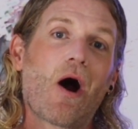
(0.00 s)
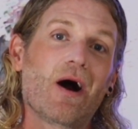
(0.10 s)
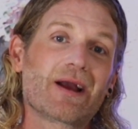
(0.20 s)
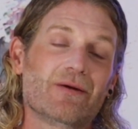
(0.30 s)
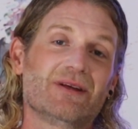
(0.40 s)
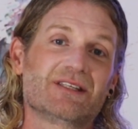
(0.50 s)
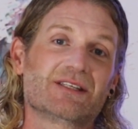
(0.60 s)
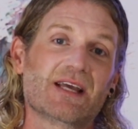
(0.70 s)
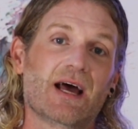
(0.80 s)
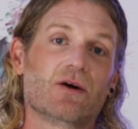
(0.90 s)
I go into
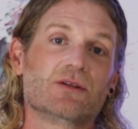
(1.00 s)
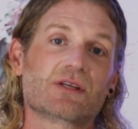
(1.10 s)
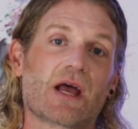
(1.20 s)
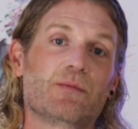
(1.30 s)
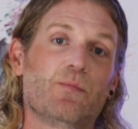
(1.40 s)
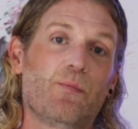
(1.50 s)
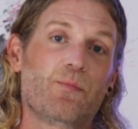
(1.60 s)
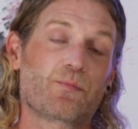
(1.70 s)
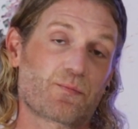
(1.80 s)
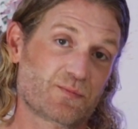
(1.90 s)
salons and
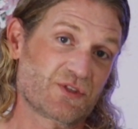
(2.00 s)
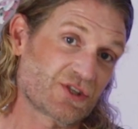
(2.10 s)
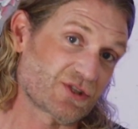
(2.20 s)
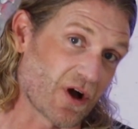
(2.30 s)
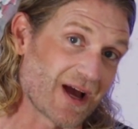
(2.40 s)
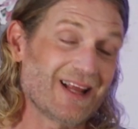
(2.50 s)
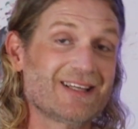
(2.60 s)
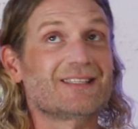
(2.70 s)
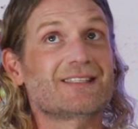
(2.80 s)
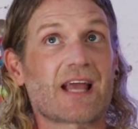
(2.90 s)

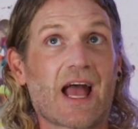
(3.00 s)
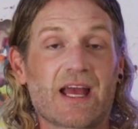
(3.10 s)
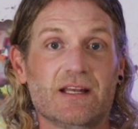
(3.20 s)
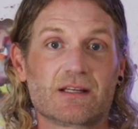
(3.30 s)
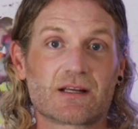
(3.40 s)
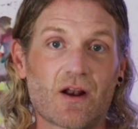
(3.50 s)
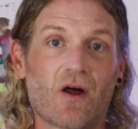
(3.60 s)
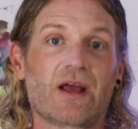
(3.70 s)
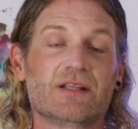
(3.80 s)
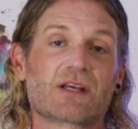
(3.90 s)
stylists and
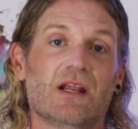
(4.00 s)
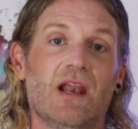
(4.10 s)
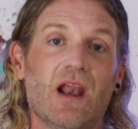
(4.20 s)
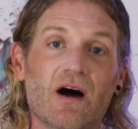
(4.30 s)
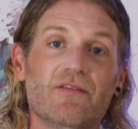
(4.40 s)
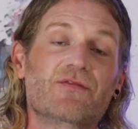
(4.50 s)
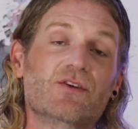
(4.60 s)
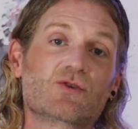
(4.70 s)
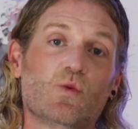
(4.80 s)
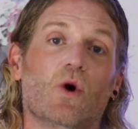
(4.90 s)
clients love
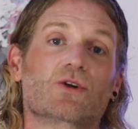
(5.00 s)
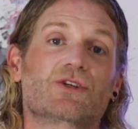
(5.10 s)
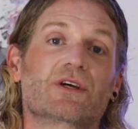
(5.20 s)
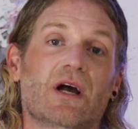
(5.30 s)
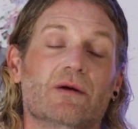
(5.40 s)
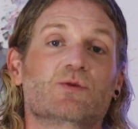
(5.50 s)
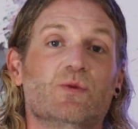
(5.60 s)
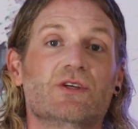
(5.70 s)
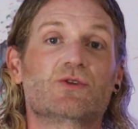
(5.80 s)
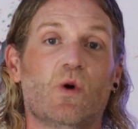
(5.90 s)
the swatch that comes
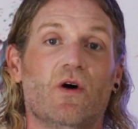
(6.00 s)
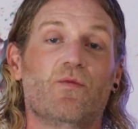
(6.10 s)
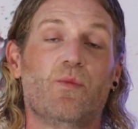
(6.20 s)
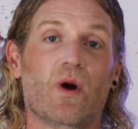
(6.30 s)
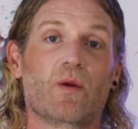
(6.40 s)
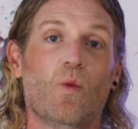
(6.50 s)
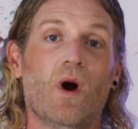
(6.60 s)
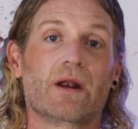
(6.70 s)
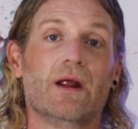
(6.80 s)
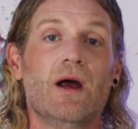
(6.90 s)
with the
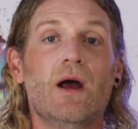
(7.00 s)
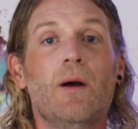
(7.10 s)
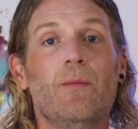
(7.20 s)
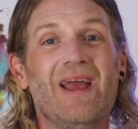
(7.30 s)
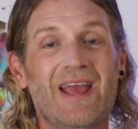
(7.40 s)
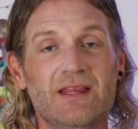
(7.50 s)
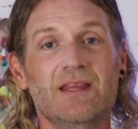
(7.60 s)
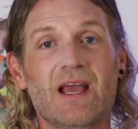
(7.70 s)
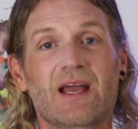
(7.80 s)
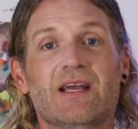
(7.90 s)
12.1, but in
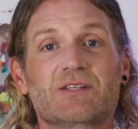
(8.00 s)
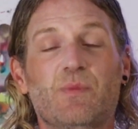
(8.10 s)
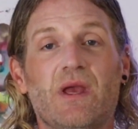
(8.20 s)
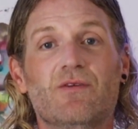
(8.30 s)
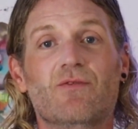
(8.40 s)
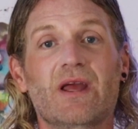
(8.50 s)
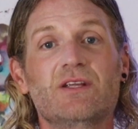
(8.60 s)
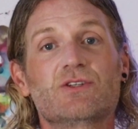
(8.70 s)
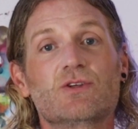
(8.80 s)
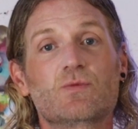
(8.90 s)
the ASP
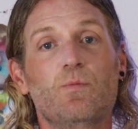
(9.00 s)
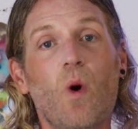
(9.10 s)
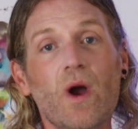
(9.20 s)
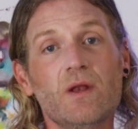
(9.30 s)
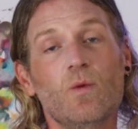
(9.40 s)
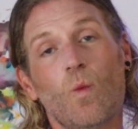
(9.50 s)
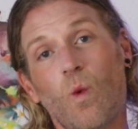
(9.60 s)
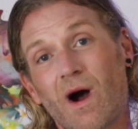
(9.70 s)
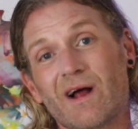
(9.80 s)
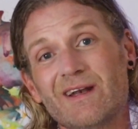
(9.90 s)
range the
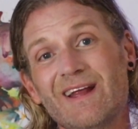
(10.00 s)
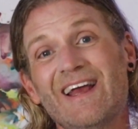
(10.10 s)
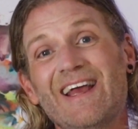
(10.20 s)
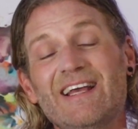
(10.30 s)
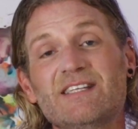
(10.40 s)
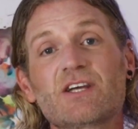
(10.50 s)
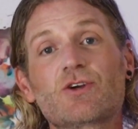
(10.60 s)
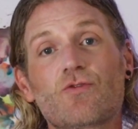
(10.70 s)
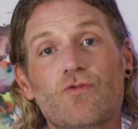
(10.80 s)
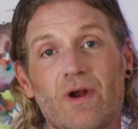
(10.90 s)
0.1 is a
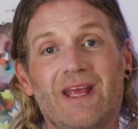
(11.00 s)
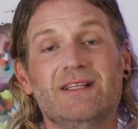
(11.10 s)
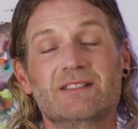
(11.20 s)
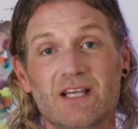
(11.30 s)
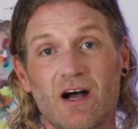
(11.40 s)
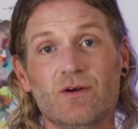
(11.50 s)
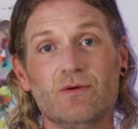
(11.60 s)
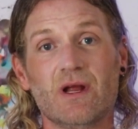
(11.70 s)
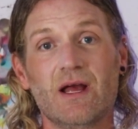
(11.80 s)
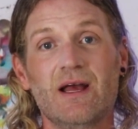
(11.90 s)
green
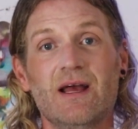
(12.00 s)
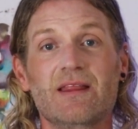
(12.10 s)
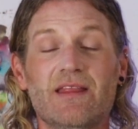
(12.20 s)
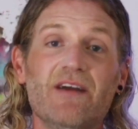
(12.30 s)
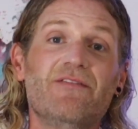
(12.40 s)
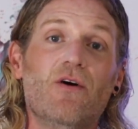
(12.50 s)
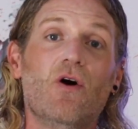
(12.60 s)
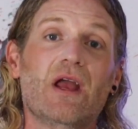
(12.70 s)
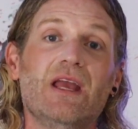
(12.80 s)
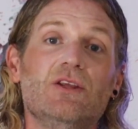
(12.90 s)
tone,
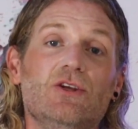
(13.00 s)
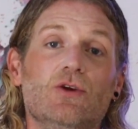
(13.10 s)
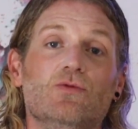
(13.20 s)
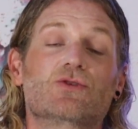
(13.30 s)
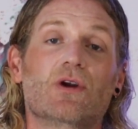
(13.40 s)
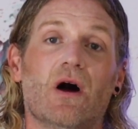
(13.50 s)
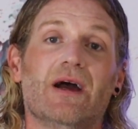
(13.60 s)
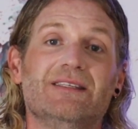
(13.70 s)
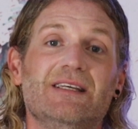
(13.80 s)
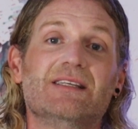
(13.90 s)
therefore it
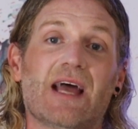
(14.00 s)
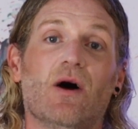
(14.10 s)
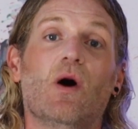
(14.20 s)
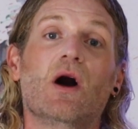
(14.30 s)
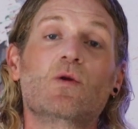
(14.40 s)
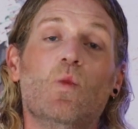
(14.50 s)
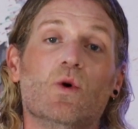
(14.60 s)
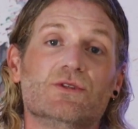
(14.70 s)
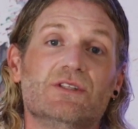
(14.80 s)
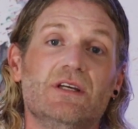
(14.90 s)
neutralises our
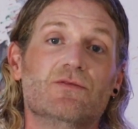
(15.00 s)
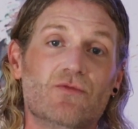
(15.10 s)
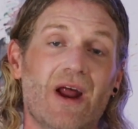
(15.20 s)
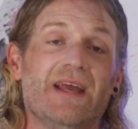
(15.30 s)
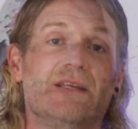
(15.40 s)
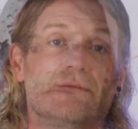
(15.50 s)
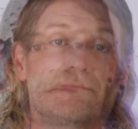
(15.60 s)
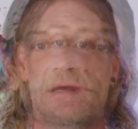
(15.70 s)
unwanted red.